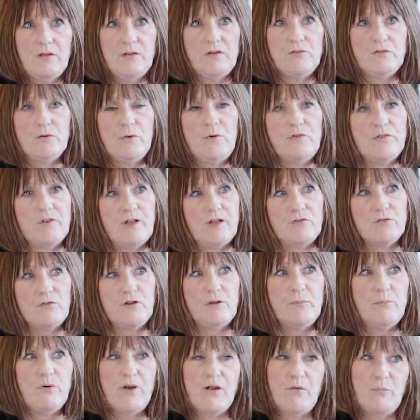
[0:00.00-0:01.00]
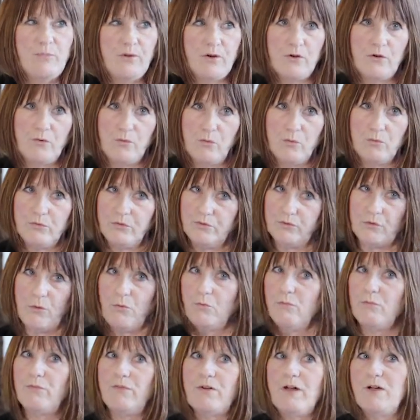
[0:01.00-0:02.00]
So it's actually, but I've been on all the
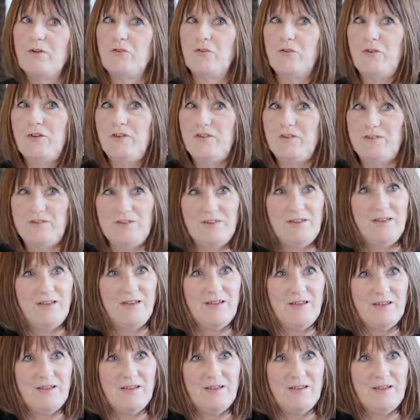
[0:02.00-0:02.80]
Dalton factories.